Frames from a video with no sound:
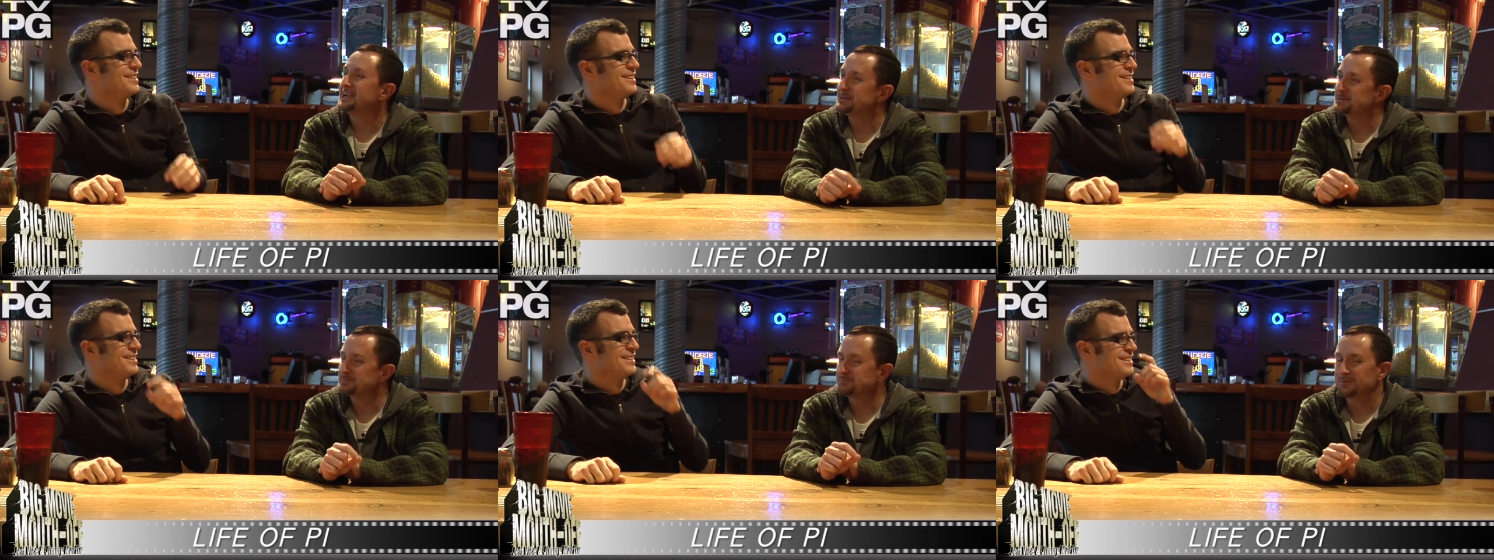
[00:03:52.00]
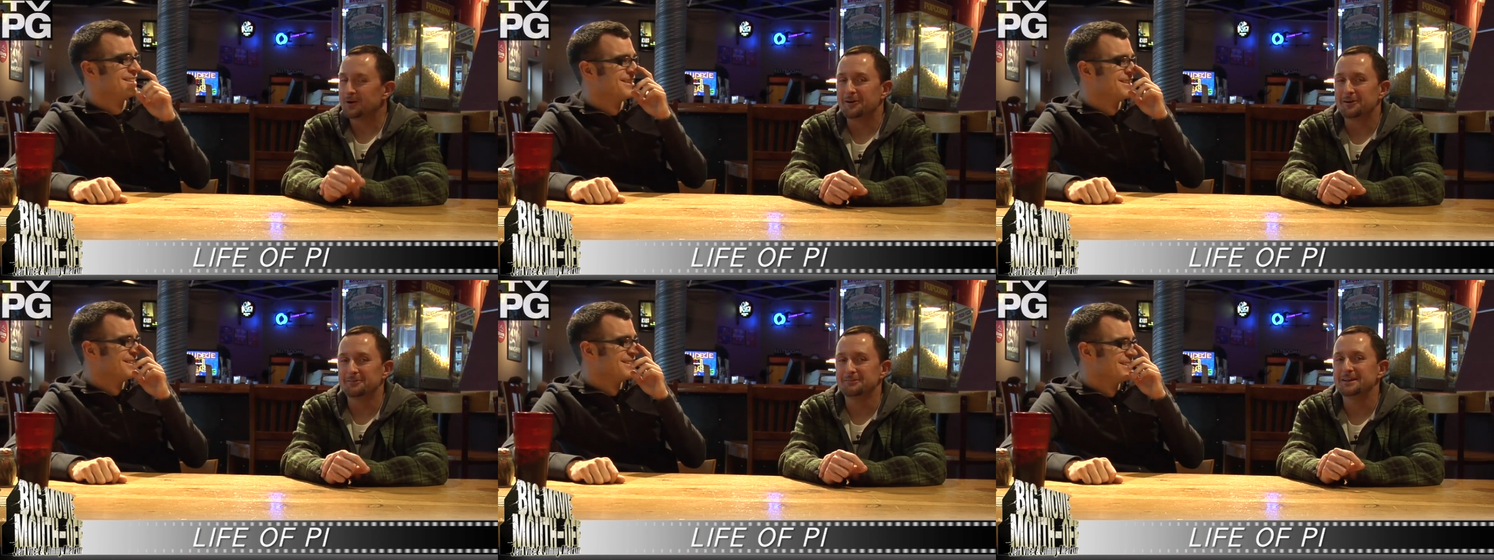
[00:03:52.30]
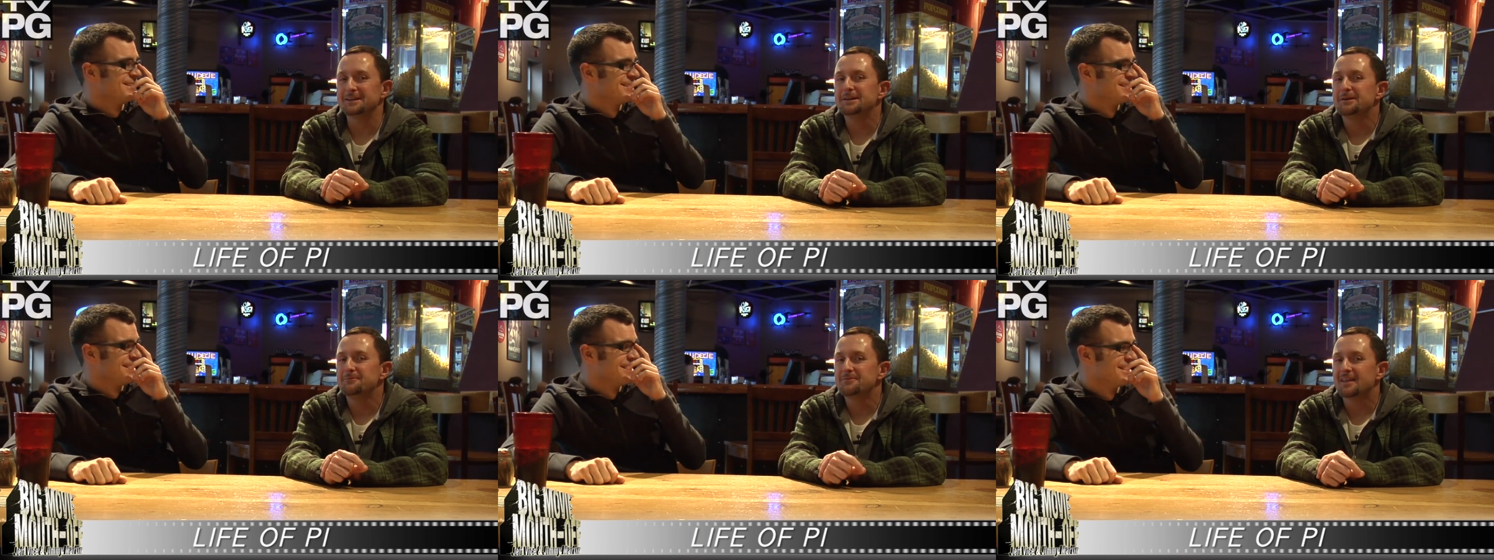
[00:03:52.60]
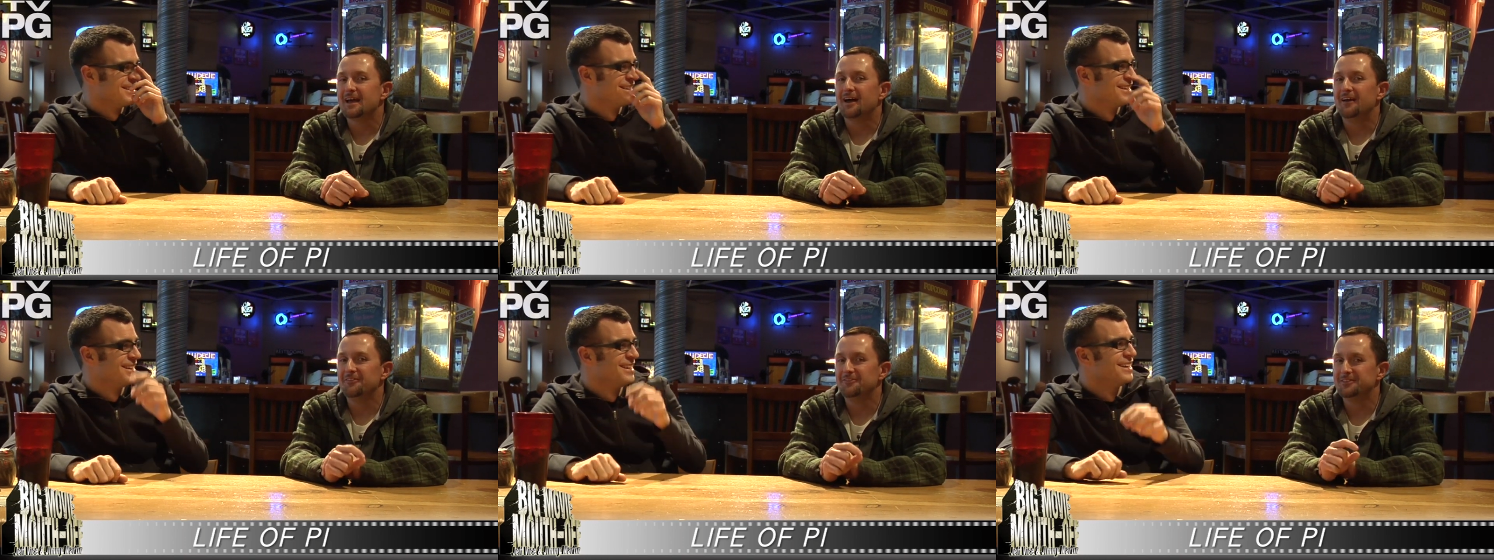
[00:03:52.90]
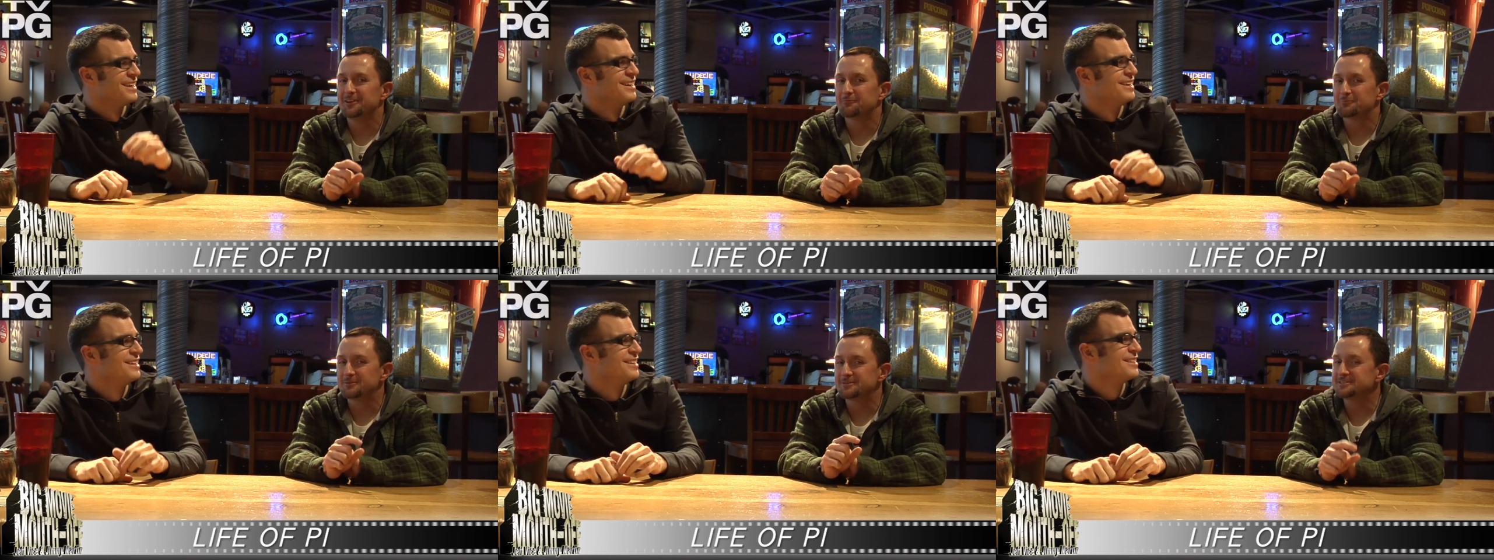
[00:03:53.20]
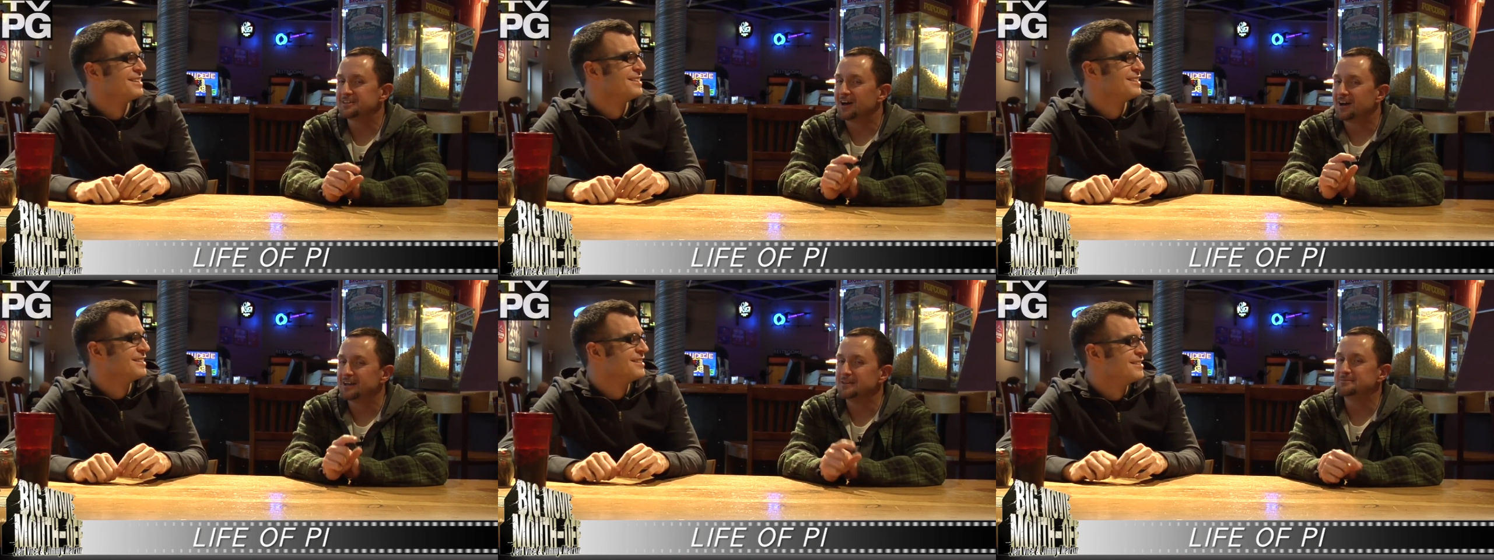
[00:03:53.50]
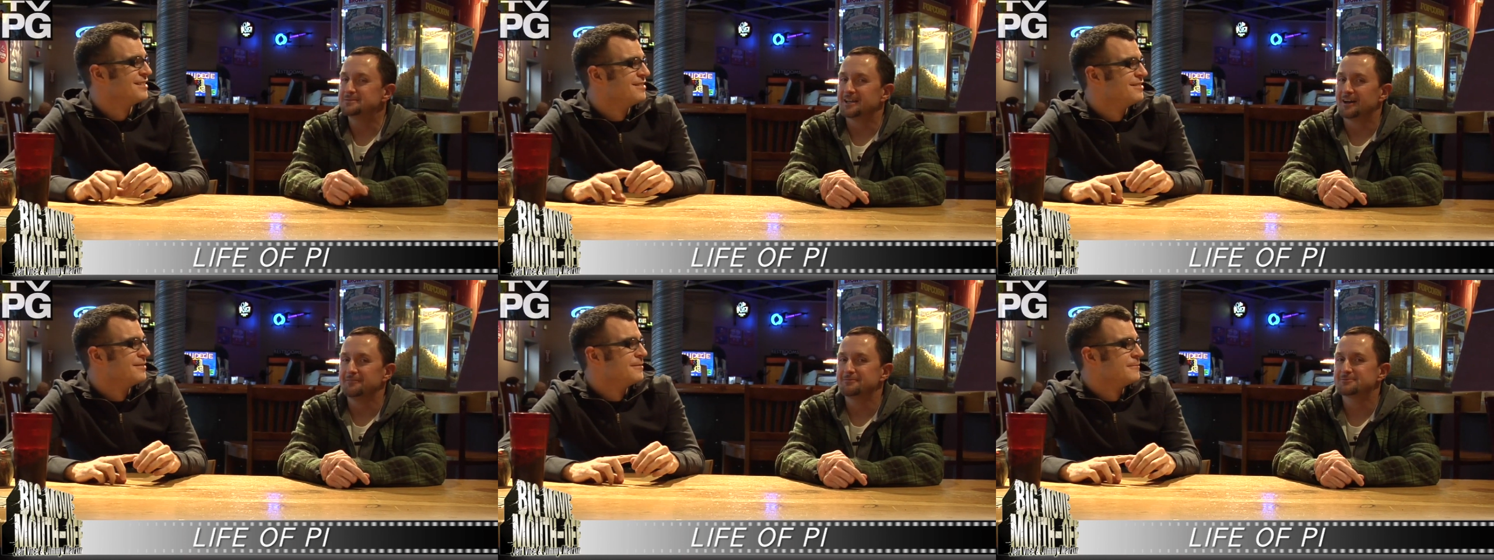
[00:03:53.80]
Speaker 1: here's part of it. There were
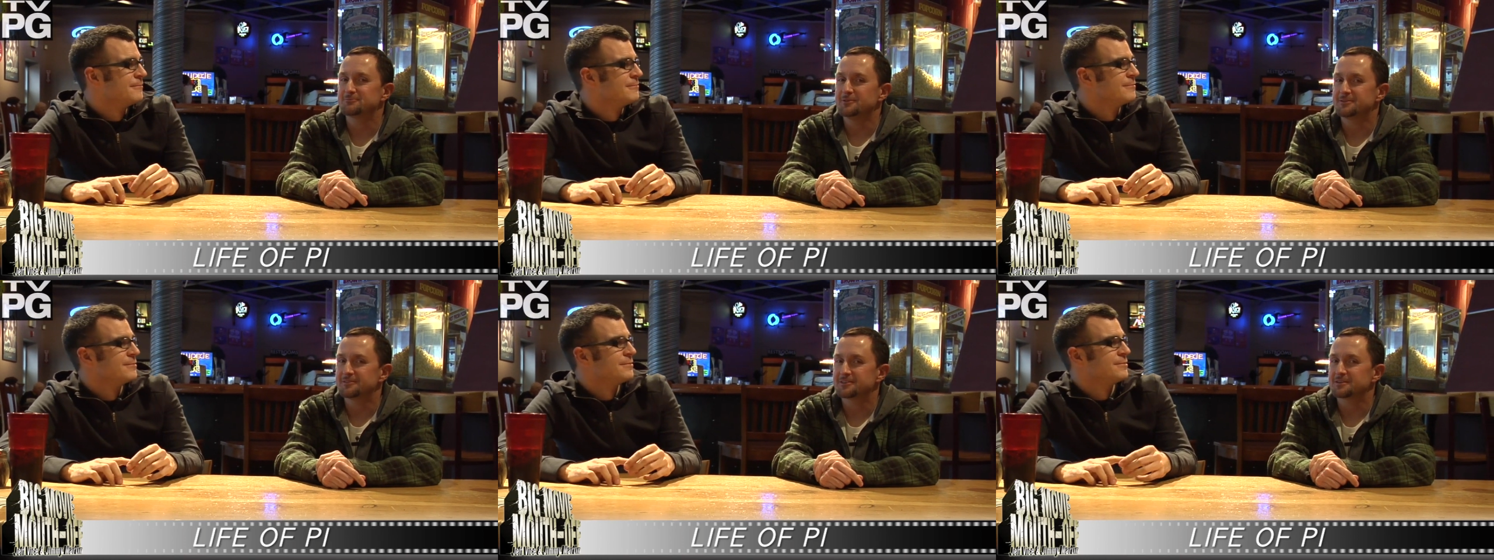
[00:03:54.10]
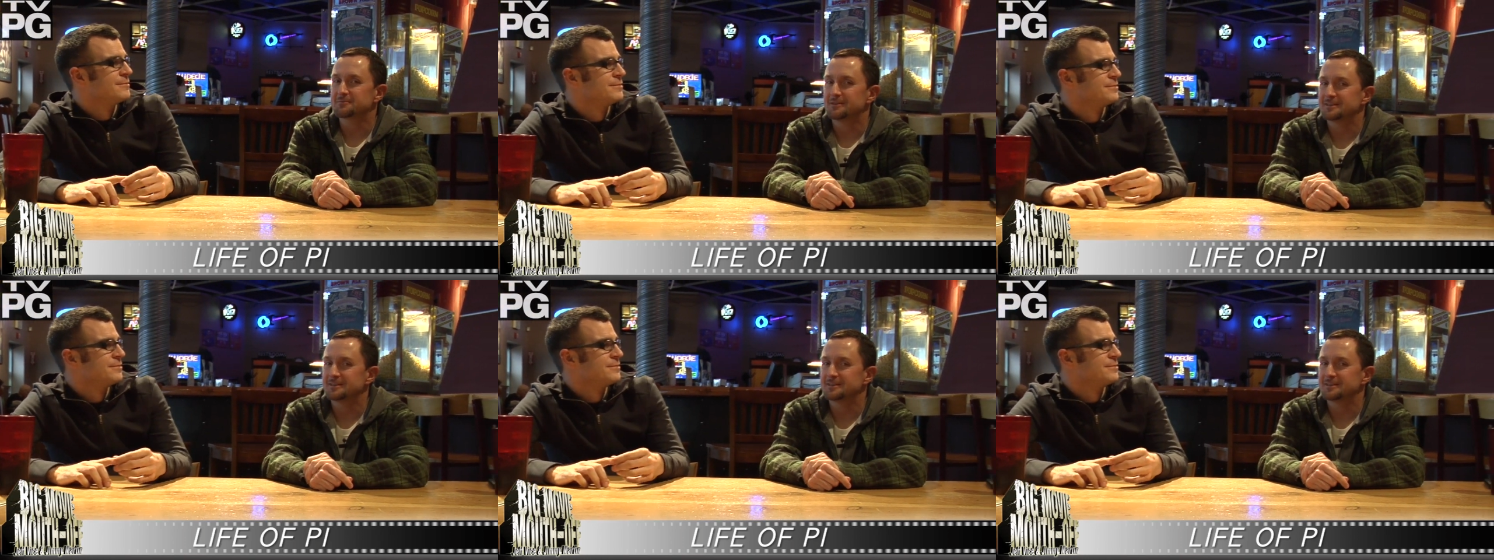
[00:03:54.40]
times I was wondering to